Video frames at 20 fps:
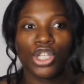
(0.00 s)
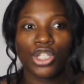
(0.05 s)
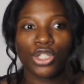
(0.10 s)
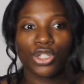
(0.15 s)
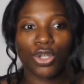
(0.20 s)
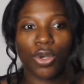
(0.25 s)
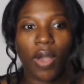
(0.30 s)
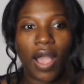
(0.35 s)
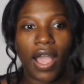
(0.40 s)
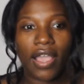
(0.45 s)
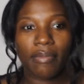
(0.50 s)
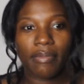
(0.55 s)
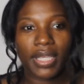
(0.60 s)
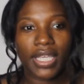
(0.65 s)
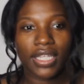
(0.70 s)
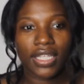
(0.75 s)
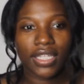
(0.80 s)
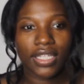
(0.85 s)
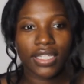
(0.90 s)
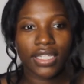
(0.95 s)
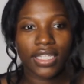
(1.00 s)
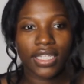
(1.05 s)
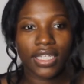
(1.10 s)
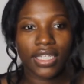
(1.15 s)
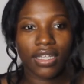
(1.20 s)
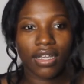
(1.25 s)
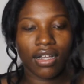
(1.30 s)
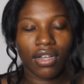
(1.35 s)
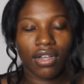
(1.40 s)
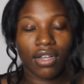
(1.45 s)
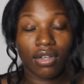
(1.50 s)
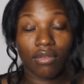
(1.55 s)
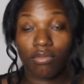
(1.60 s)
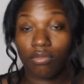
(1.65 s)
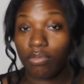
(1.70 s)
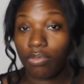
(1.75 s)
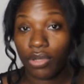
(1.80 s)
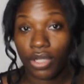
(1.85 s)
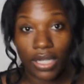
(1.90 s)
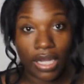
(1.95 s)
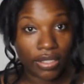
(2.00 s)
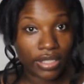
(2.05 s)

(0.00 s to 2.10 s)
So I immediately pull